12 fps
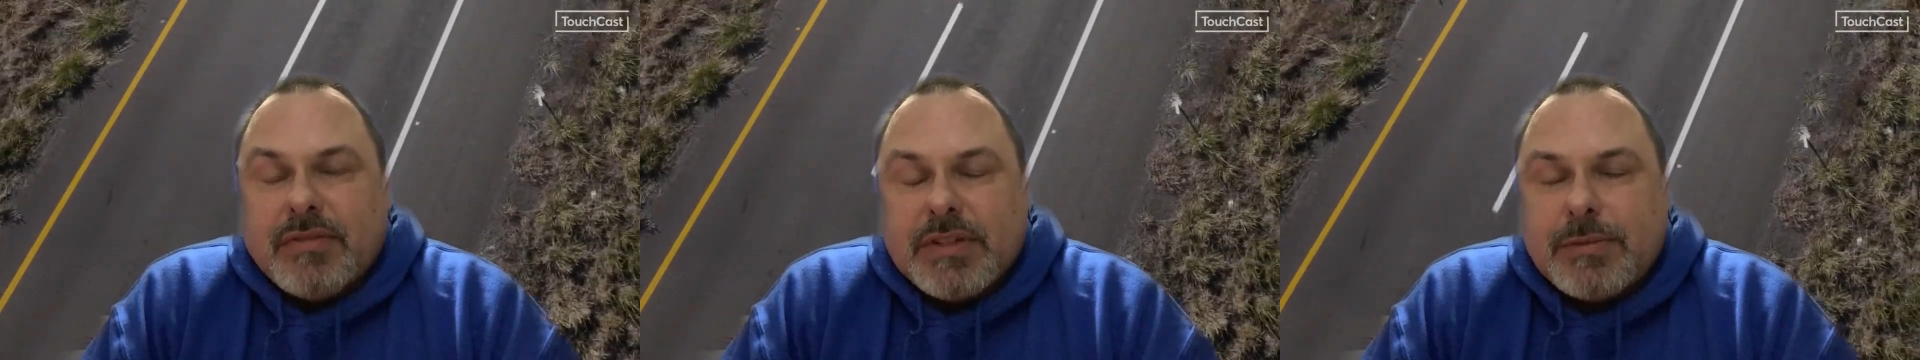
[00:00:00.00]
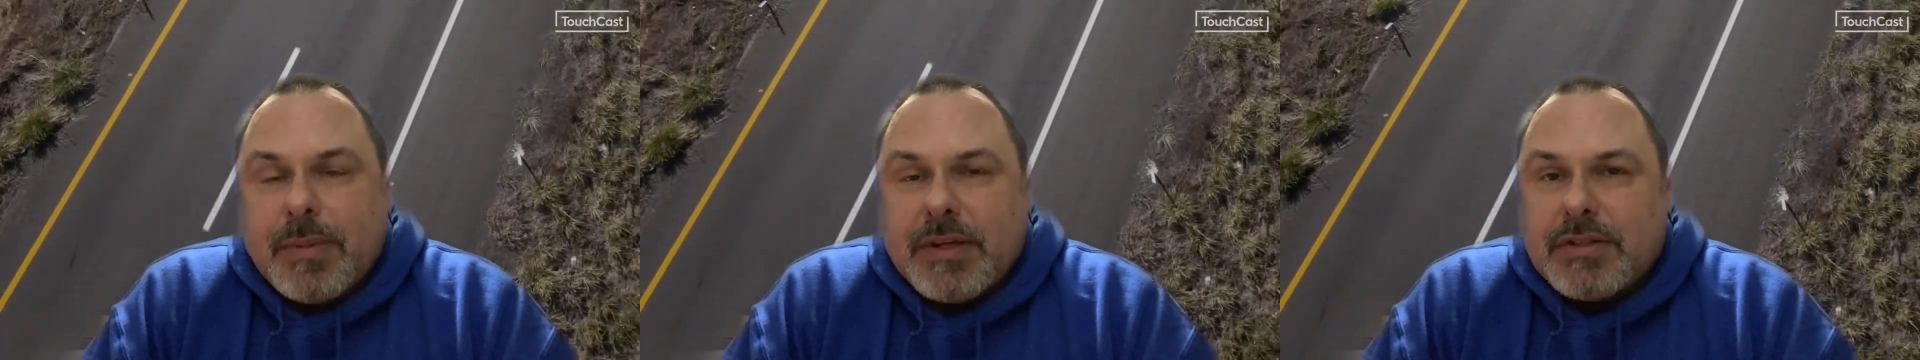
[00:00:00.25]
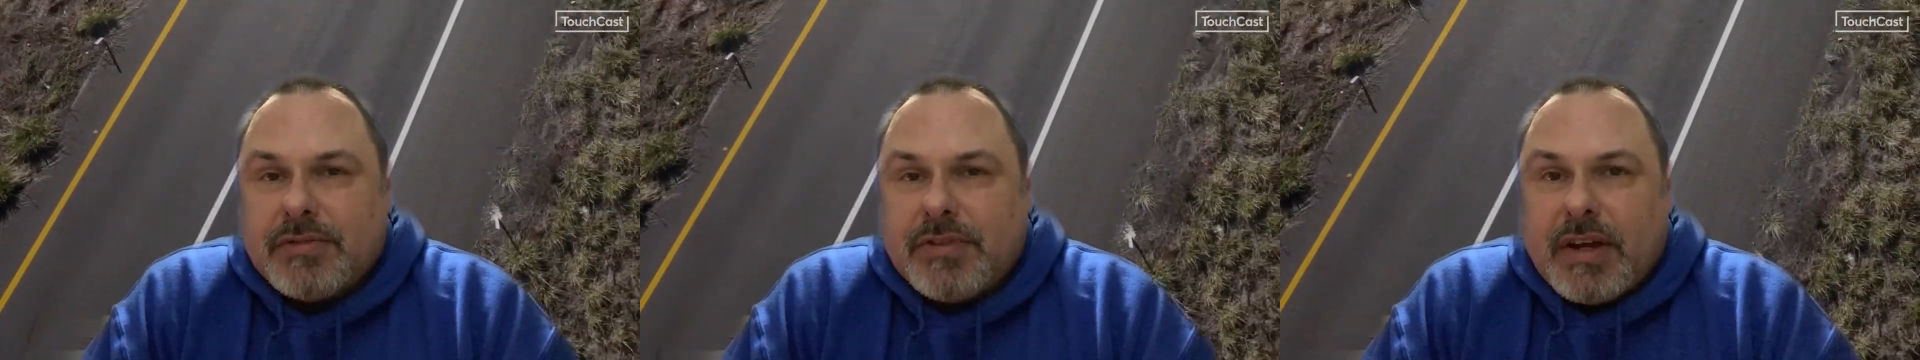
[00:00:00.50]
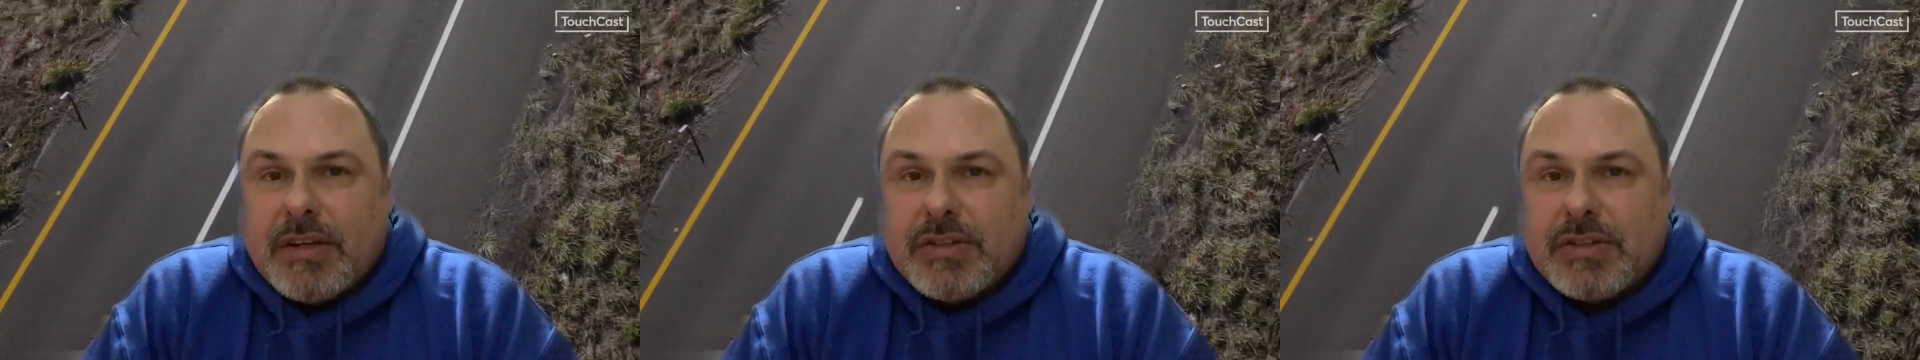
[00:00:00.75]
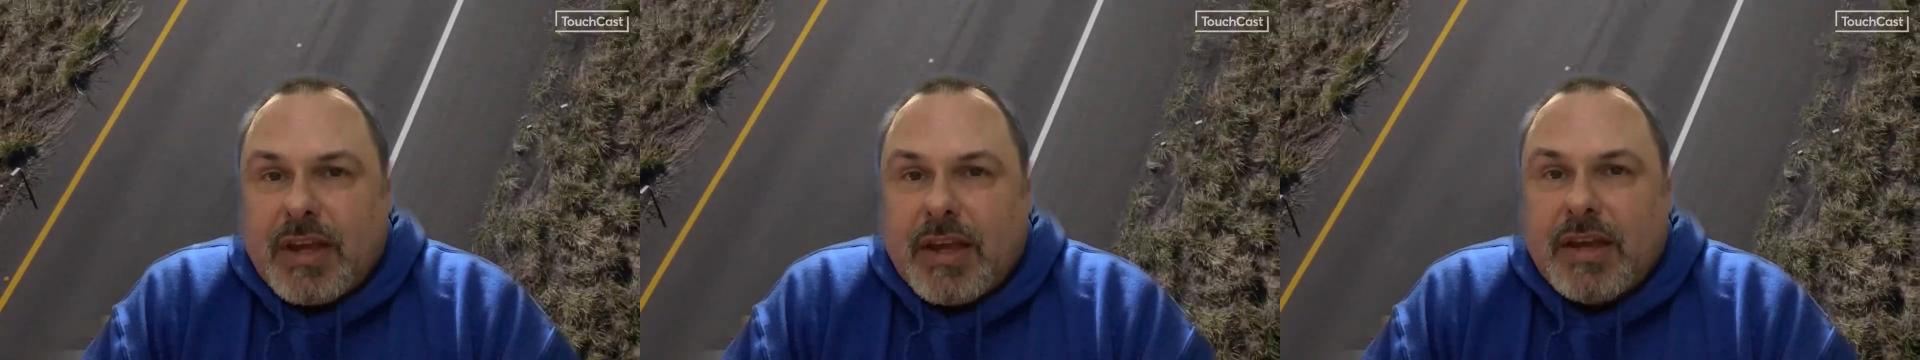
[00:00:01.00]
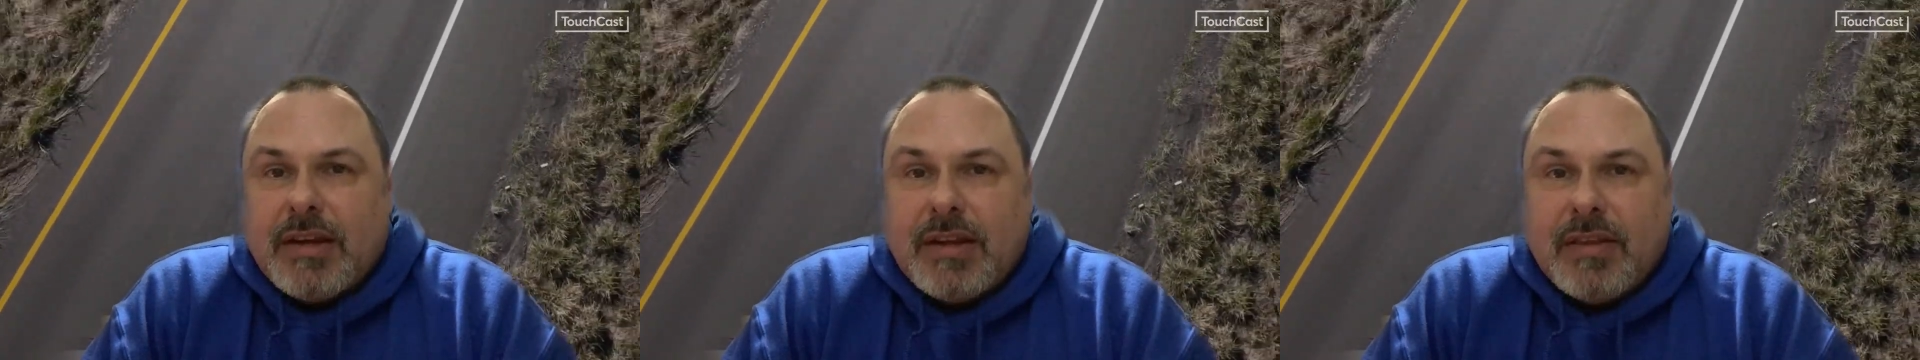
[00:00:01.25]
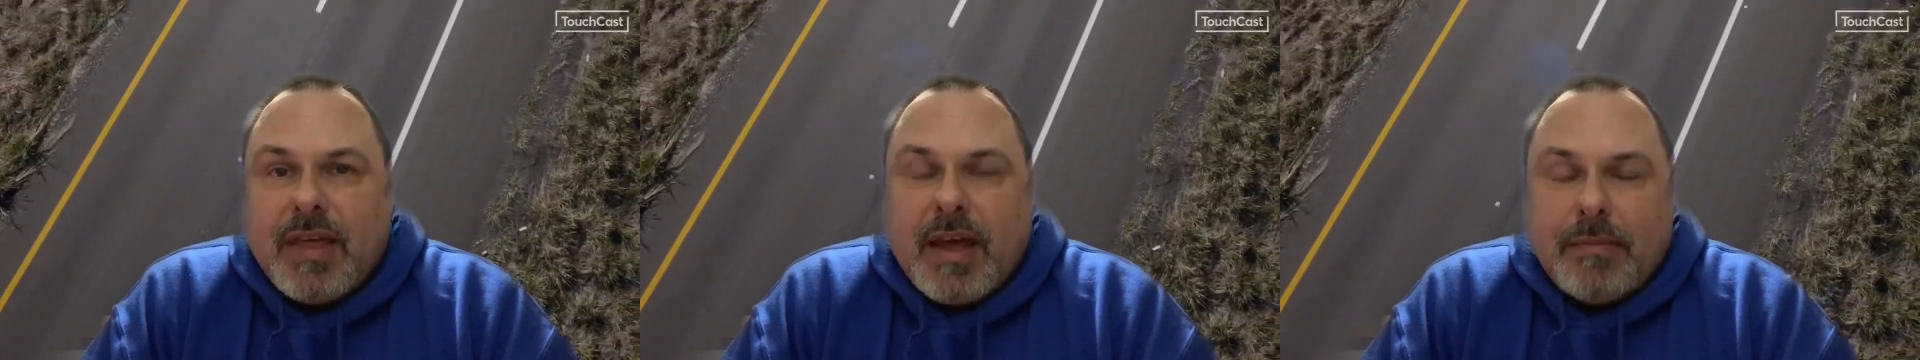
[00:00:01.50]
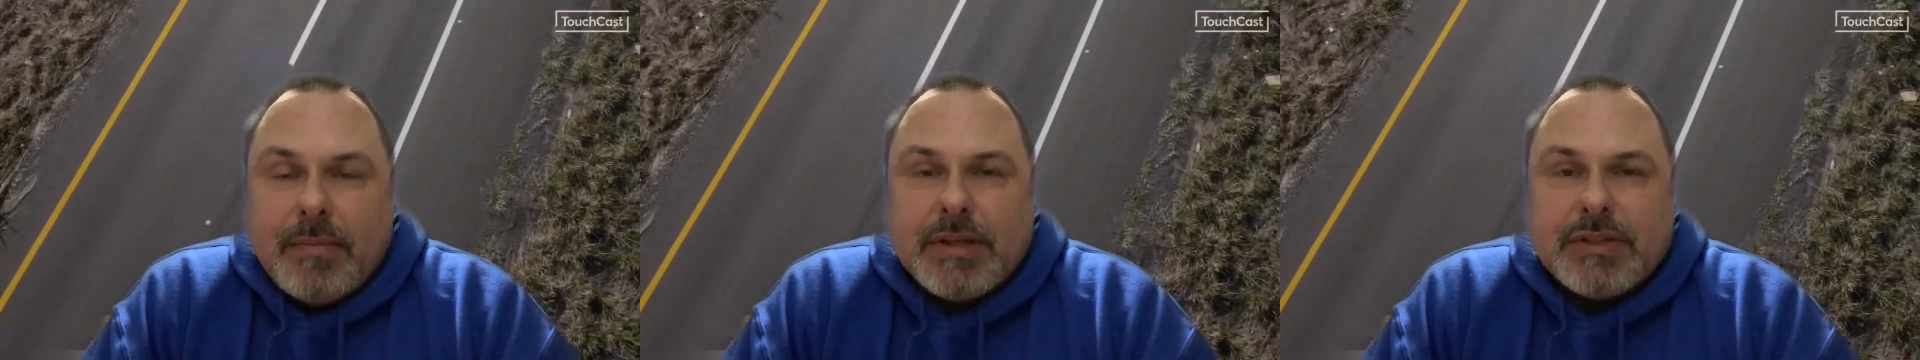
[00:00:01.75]
If it specifies sand in
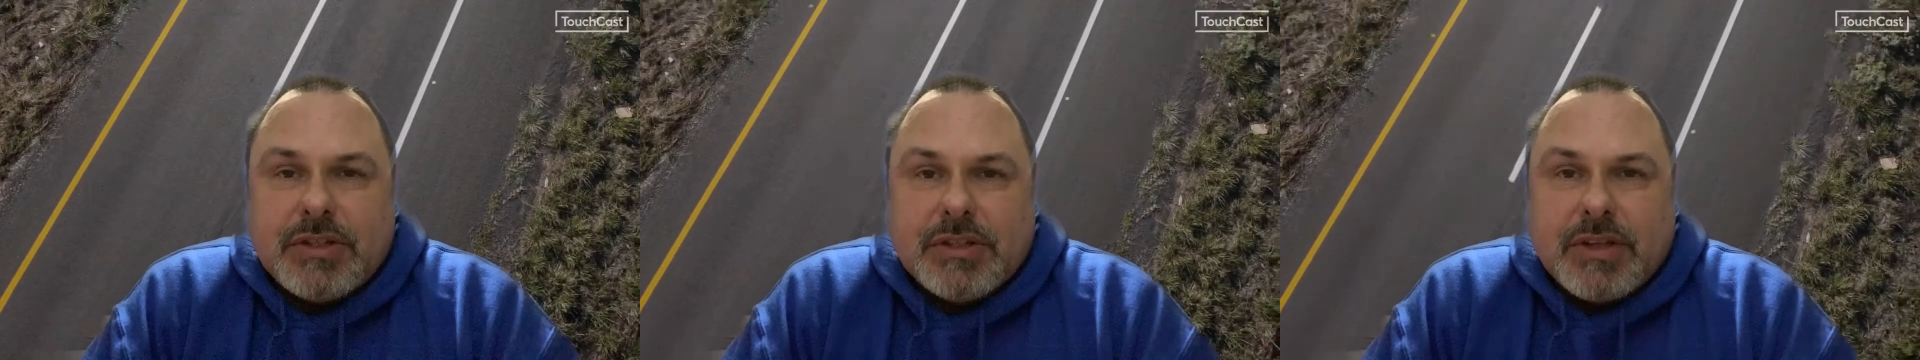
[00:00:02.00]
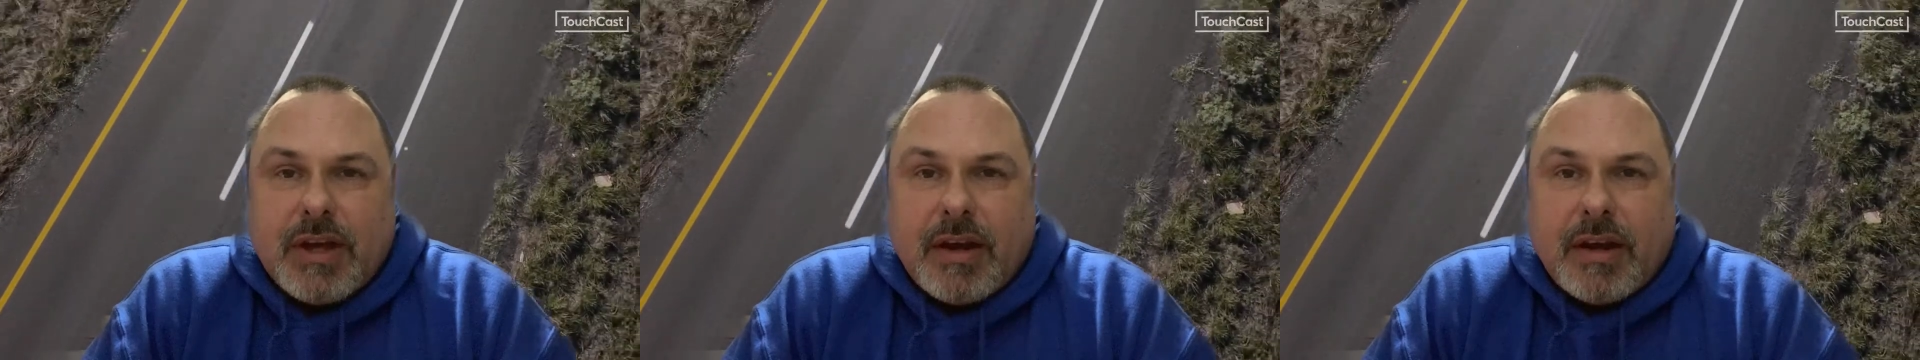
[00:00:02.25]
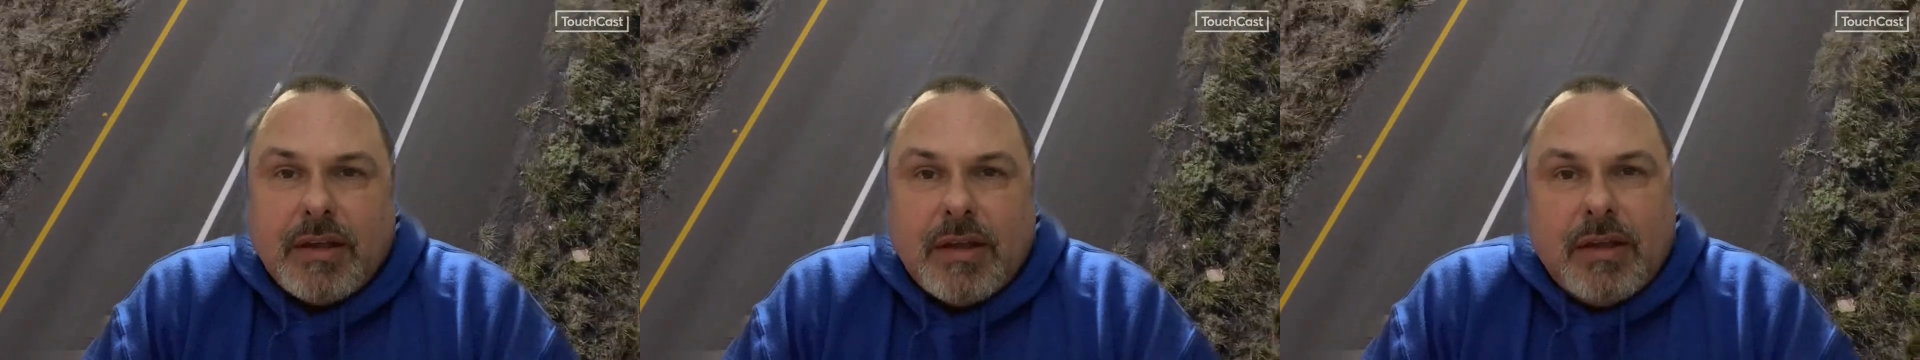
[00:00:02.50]
that mix design,